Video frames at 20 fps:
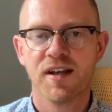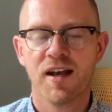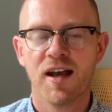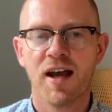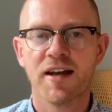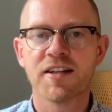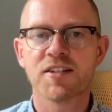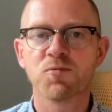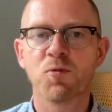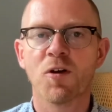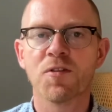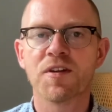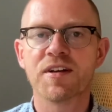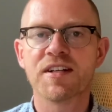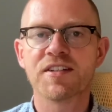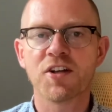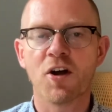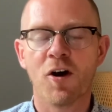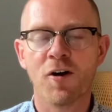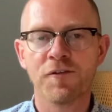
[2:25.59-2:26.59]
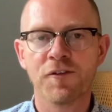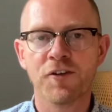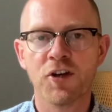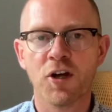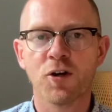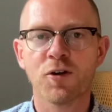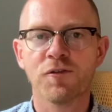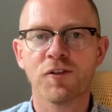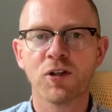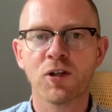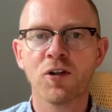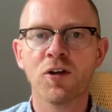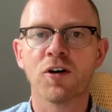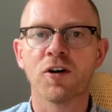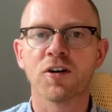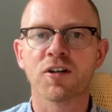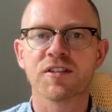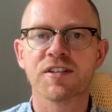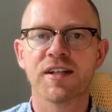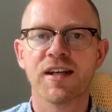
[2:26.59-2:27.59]
and is one that is often
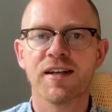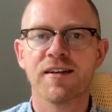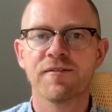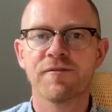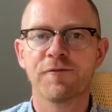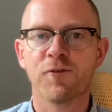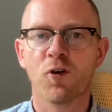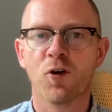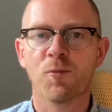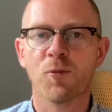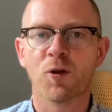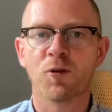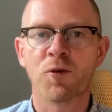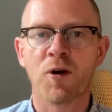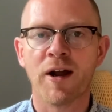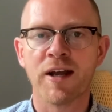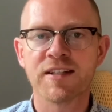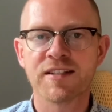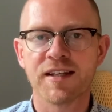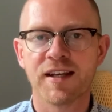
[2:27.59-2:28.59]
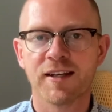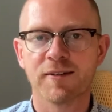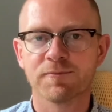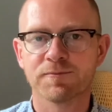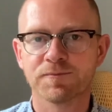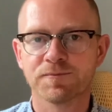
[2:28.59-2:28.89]
overlooked in formal writing.